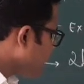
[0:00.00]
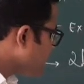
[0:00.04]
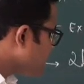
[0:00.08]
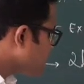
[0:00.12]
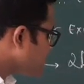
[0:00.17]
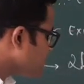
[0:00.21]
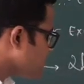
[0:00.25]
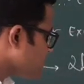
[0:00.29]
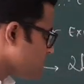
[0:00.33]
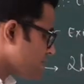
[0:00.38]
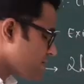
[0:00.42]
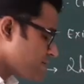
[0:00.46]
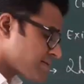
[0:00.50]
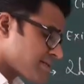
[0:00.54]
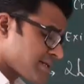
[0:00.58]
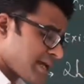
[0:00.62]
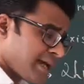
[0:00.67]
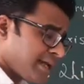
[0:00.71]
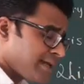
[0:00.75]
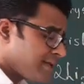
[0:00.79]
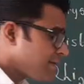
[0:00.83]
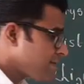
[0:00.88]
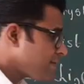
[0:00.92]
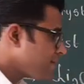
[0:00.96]
8,
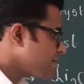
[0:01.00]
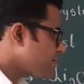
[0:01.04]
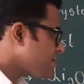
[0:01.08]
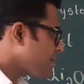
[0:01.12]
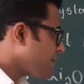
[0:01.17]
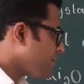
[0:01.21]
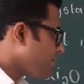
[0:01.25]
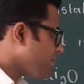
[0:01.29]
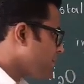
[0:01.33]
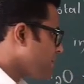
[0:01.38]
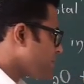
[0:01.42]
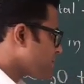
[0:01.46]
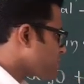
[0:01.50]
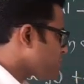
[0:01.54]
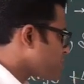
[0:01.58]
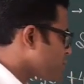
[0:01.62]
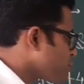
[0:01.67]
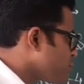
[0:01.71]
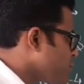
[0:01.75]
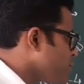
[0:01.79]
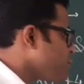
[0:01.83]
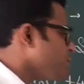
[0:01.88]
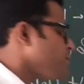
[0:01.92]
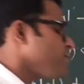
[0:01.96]
10, 10 plus
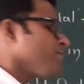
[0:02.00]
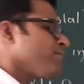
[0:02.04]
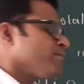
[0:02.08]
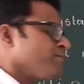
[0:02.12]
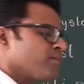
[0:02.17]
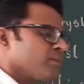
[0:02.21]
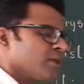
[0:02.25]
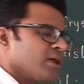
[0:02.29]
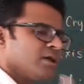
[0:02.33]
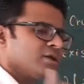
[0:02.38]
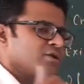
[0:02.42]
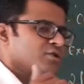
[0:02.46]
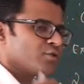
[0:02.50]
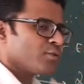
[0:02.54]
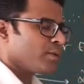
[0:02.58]
2,